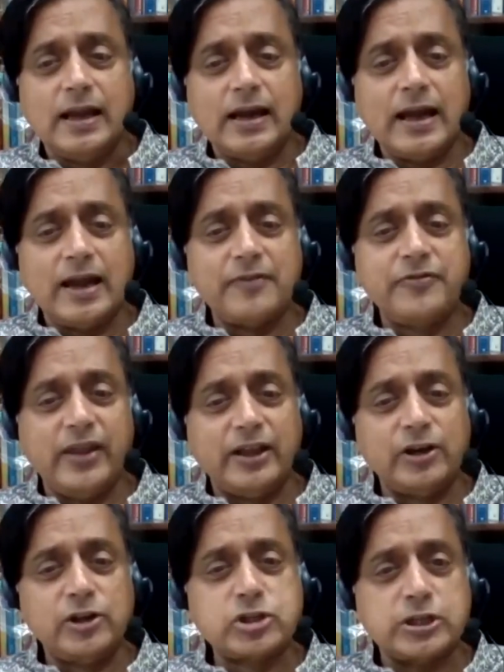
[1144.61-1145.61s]
have the
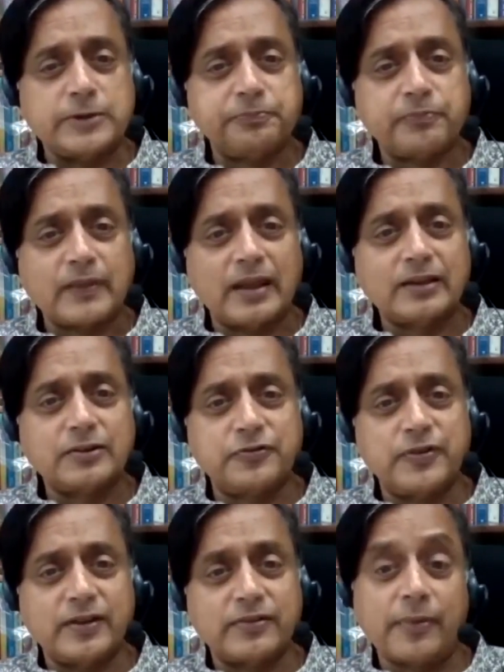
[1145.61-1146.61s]
energy and the
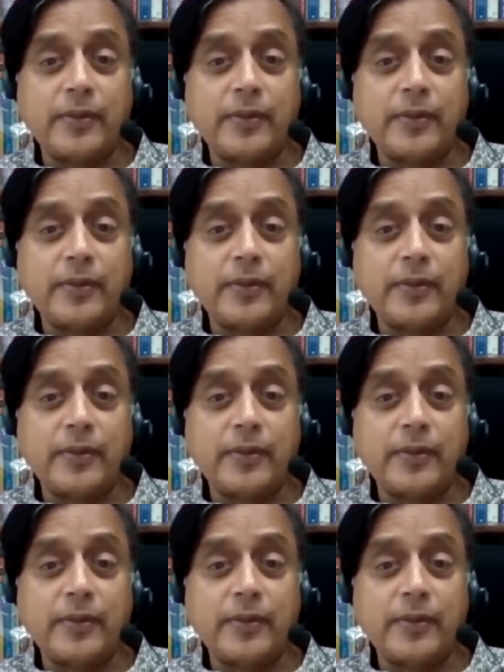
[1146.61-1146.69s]
faith and